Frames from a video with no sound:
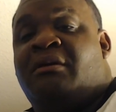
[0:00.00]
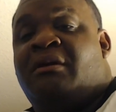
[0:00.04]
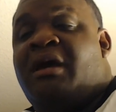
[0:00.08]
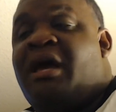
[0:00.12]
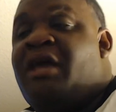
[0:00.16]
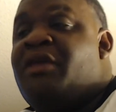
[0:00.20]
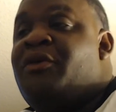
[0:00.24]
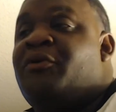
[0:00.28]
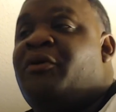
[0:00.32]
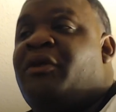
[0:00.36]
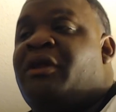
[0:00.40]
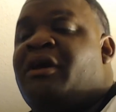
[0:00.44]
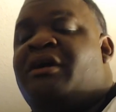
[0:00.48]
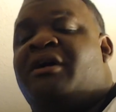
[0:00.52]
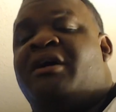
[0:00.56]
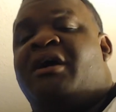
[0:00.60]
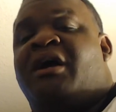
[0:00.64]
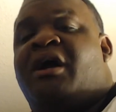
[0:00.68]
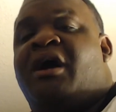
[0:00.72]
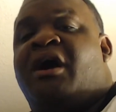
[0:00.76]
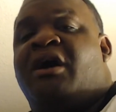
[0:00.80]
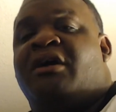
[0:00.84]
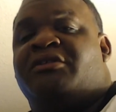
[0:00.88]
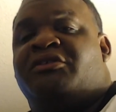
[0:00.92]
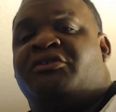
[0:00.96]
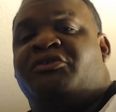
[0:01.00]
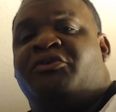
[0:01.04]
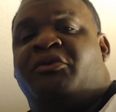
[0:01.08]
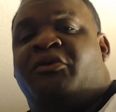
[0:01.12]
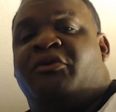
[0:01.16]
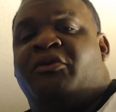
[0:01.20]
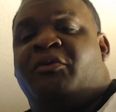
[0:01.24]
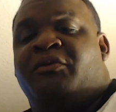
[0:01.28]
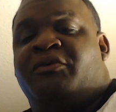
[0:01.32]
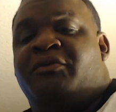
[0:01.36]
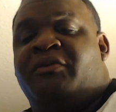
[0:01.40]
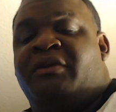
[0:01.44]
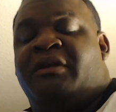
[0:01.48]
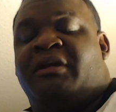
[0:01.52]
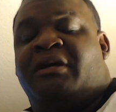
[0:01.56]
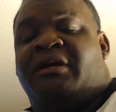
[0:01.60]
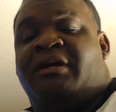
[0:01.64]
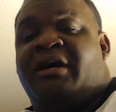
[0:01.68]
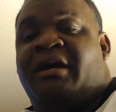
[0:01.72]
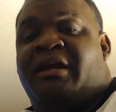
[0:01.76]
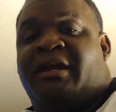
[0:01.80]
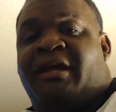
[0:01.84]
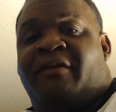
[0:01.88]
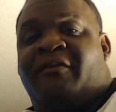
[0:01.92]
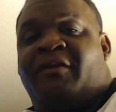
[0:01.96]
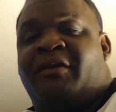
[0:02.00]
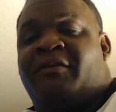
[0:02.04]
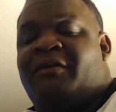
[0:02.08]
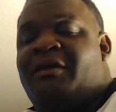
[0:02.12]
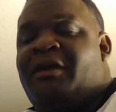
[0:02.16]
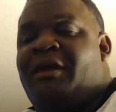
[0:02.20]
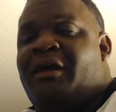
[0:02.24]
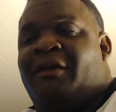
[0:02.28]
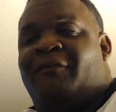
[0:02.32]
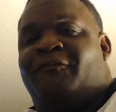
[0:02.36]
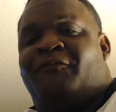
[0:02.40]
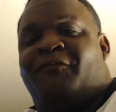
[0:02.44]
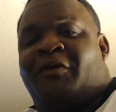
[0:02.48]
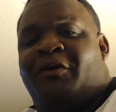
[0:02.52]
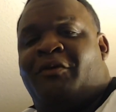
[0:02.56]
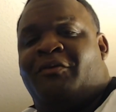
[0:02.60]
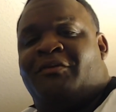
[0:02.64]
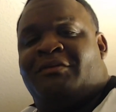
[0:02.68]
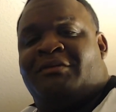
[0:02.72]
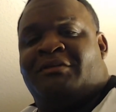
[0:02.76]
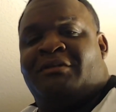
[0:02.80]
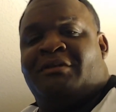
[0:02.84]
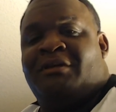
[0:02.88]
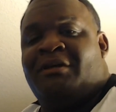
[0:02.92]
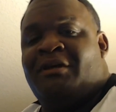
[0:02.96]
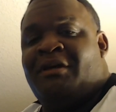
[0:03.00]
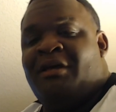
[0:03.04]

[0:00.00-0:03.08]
How you gonna cut costs and you don't know what you need to cut it yet first?